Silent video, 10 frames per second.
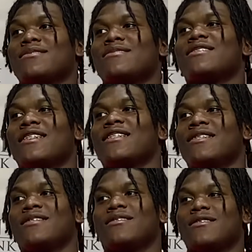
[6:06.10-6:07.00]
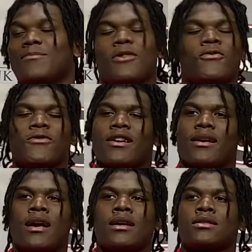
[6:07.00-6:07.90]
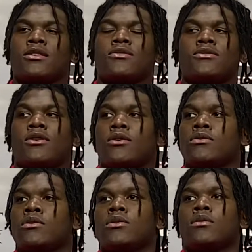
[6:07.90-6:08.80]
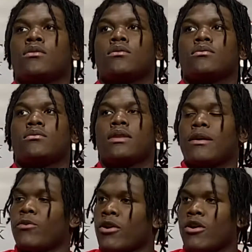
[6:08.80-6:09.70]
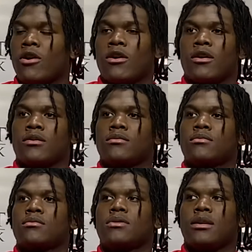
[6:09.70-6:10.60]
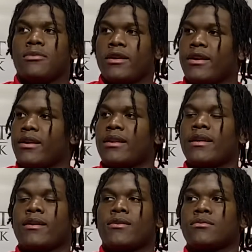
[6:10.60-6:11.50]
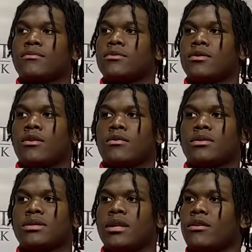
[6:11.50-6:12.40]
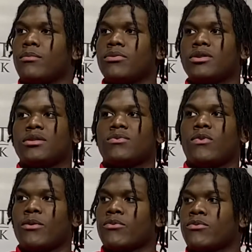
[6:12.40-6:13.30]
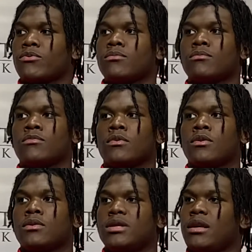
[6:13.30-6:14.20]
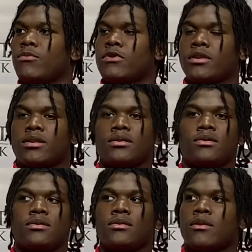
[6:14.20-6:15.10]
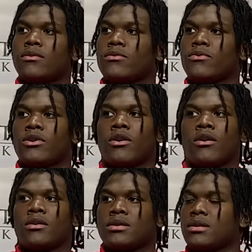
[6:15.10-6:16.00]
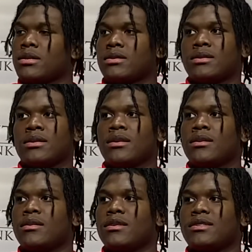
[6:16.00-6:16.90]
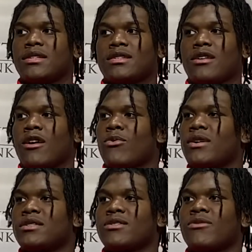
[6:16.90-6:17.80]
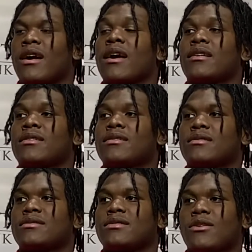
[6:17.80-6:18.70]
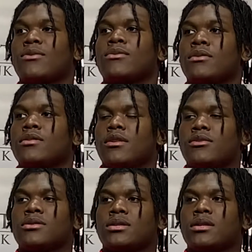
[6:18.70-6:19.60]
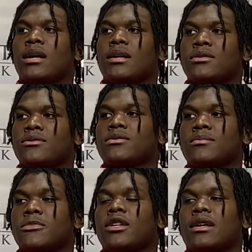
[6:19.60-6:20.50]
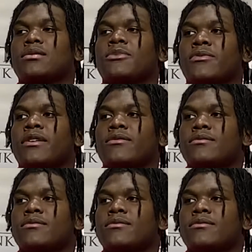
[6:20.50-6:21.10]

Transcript: Yeah, they're both great guys, though. You know, they work hard, keep their head down, you know, continue to push, weight room, team runs, you know, through it all. It's just always a grind. So those are good guys. Those are some good guys to be around.